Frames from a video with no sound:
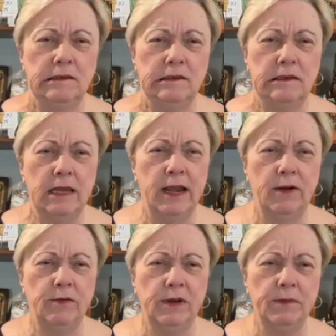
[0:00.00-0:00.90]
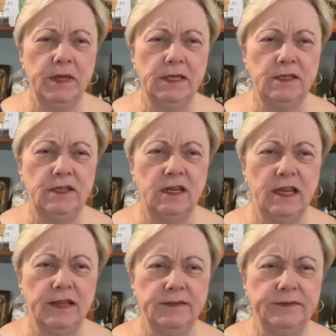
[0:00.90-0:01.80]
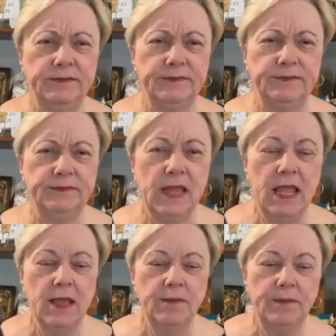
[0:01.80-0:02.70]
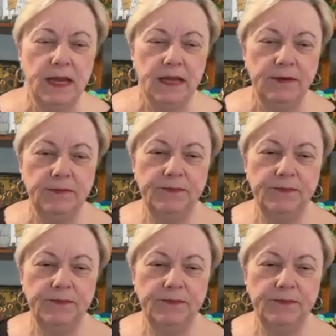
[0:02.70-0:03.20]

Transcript: I don't know what it means today. But